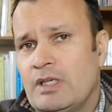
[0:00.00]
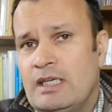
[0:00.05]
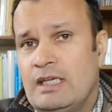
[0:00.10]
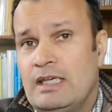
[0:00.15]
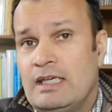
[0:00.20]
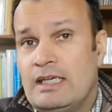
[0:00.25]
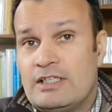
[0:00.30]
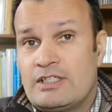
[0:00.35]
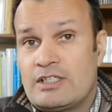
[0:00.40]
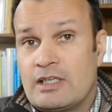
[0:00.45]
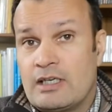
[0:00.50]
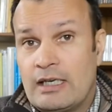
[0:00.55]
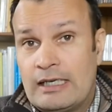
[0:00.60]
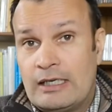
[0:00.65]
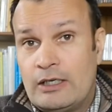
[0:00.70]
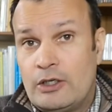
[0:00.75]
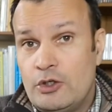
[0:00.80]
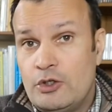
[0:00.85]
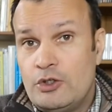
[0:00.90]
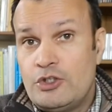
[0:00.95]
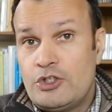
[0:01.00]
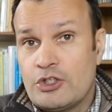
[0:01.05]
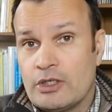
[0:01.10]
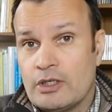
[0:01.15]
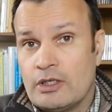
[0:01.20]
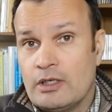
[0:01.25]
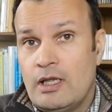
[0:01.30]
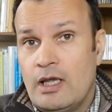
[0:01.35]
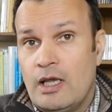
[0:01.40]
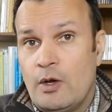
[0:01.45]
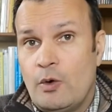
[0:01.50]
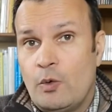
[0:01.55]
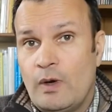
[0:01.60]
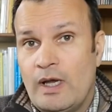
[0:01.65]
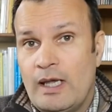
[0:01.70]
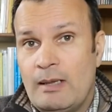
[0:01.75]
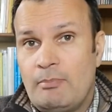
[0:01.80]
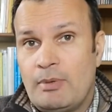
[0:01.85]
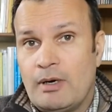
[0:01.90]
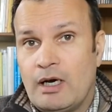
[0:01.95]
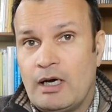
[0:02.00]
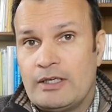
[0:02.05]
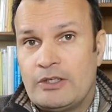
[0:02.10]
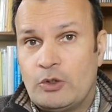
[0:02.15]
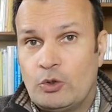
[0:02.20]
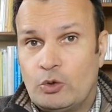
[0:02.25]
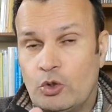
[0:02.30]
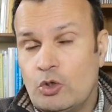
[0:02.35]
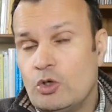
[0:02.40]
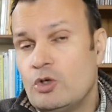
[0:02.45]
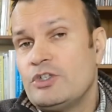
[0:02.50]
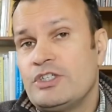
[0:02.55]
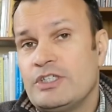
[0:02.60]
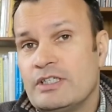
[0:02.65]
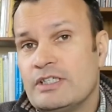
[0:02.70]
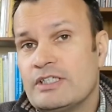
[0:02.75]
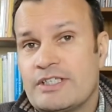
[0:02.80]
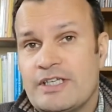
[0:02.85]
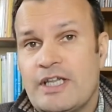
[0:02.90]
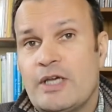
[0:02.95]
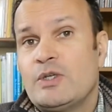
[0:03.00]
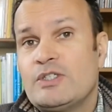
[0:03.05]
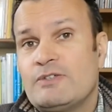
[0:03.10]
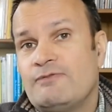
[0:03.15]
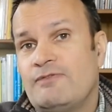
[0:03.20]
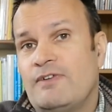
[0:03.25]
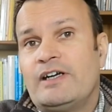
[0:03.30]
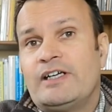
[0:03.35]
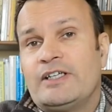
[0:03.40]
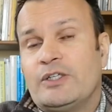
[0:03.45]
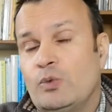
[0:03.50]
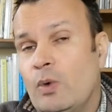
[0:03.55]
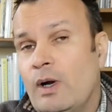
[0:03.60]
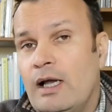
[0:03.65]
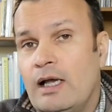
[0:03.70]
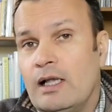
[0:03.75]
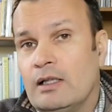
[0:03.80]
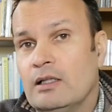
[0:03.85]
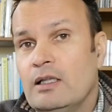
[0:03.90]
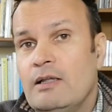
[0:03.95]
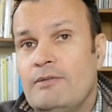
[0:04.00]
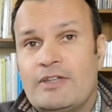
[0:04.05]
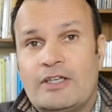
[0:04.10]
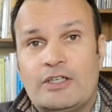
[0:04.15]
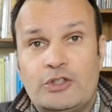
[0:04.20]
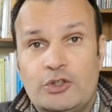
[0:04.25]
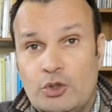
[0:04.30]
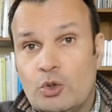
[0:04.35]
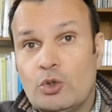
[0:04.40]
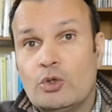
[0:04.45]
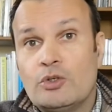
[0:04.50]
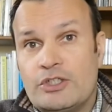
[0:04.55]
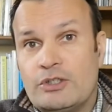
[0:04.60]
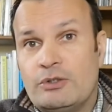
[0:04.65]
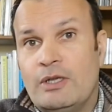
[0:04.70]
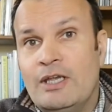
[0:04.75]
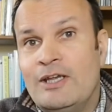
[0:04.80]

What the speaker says: It's an illusion whereby your audience knows very well that you're doing